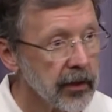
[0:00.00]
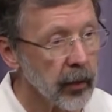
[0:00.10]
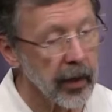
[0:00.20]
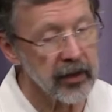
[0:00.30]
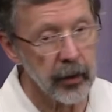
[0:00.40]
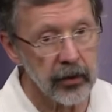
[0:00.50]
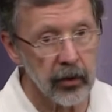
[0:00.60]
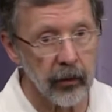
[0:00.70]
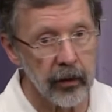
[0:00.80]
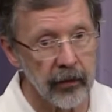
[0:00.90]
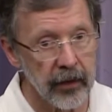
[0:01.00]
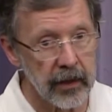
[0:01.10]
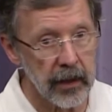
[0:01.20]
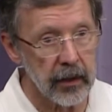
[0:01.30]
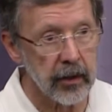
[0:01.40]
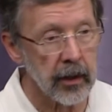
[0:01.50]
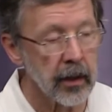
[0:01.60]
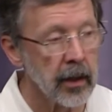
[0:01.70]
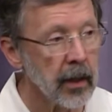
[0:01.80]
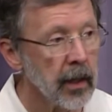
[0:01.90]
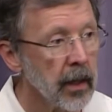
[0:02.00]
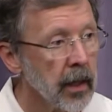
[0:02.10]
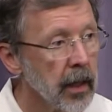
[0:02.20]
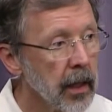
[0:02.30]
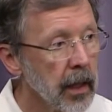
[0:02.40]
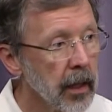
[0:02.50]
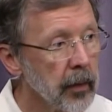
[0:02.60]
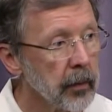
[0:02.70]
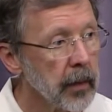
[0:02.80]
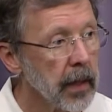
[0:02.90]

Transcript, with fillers: So I switched over into physics. Um,